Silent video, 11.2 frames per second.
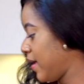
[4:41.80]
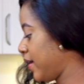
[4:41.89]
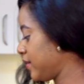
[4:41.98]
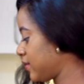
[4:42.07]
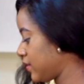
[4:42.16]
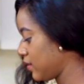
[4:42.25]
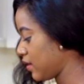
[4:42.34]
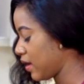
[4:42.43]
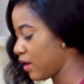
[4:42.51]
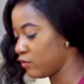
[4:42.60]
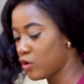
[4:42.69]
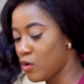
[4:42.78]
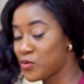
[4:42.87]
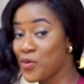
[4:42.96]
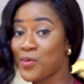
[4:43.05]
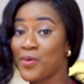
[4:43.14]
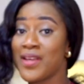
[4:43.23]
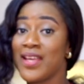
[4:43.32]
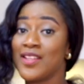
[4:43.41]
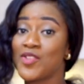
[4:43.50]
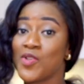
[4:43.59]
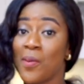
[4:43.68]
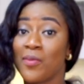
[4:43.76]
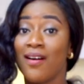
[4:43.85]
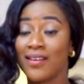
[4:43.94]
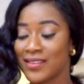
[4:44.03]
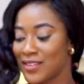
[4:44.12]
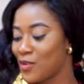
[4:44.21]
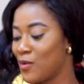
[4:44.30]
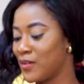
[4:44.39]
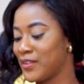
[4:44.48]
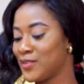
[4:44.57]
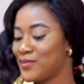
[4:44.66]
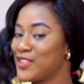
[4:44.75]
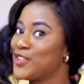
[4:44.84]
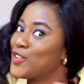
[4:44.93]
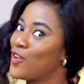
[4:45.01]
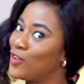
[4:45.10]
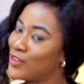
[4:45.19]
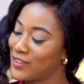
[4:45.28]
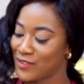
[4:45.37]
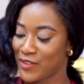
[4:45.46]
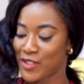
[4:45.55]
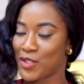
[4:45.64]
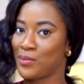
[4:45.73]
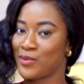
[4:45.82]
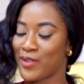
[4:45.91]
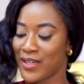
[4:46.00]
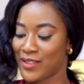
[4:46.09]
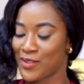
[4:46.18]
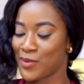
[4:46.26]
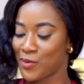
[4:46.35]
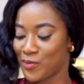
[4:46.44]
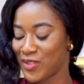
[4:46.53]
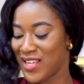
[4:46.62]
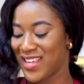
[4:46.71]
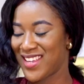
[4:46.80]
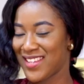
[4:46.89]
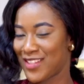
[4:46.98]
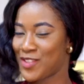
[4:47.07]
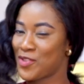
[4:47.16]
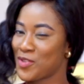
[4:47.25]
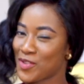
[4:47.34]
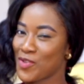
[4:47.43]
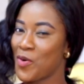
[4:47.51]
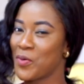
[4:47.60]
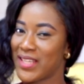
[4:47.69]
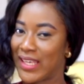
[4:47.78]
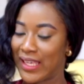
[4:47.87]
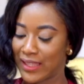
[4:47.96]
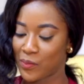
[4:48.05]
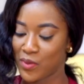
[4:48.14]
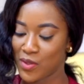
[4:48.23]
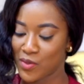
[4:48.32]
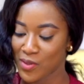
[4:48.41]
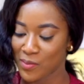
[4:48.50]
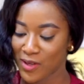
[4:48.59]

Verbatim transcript: and I'll also throw in some coconut oil. This is coconut vegetable rice, so it's just okay that we use some